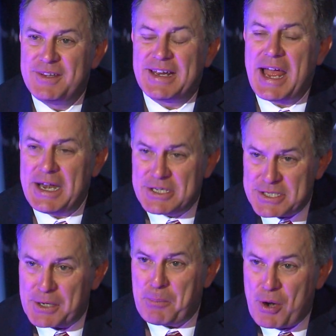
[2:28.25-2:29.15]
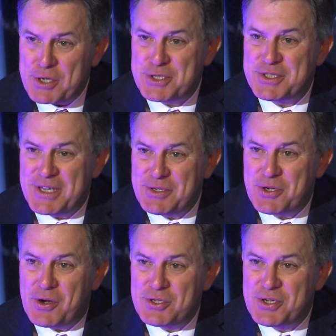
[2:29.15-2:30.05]
the kind of ticket prices Tim, they
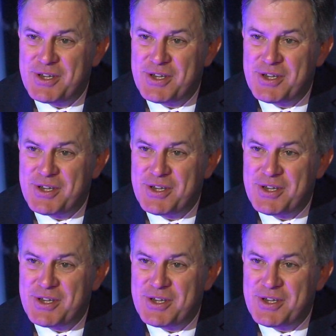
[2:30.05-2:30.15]
charge.